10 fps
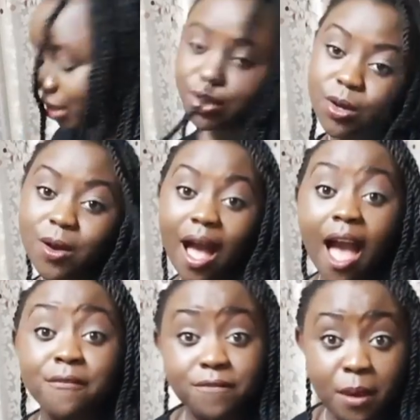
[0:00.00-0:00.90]
so I
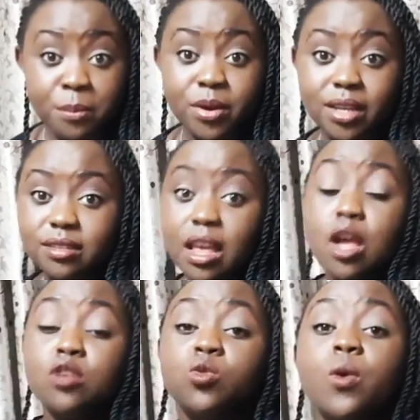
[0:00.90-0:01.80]
have fabrics.
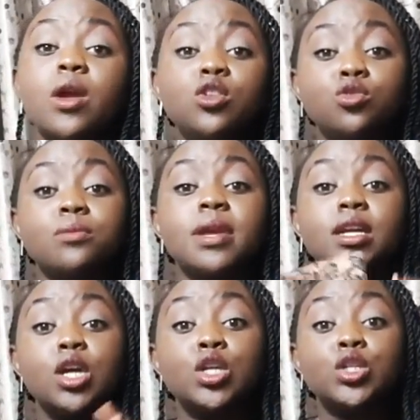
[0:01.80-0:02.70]
So we're going to
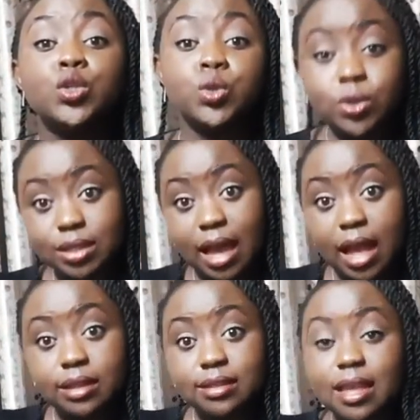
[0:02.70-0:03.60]
make two
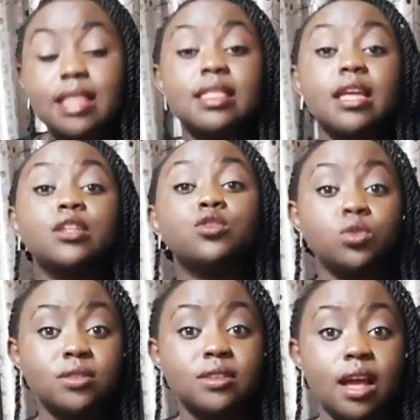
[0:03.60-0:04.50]
skirts, and then
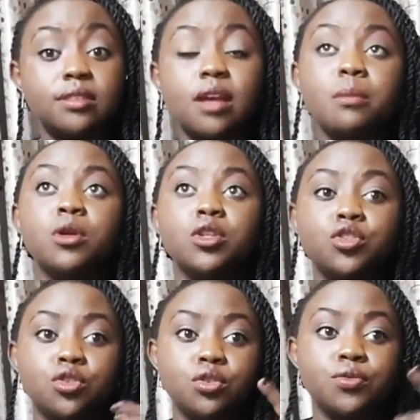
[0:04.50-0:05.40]
two skirts I'm going
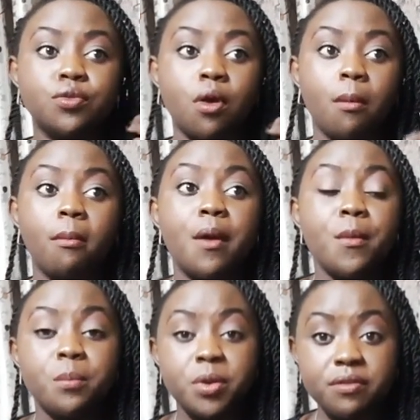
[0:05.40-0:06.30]
to use from
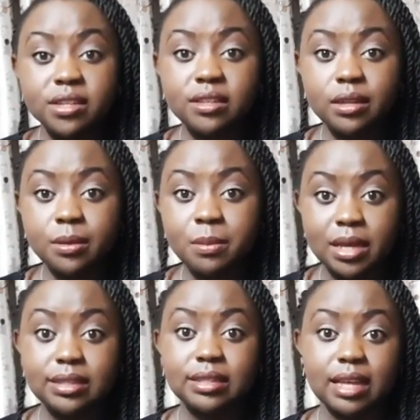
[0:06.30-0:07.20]
previously
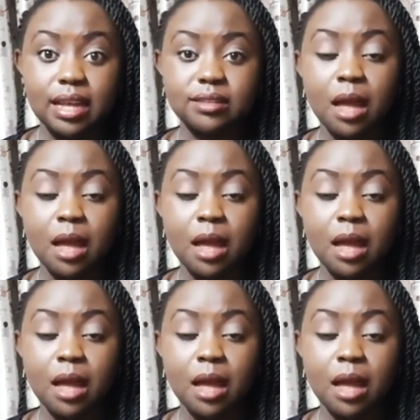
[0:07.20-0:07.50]
made skirts.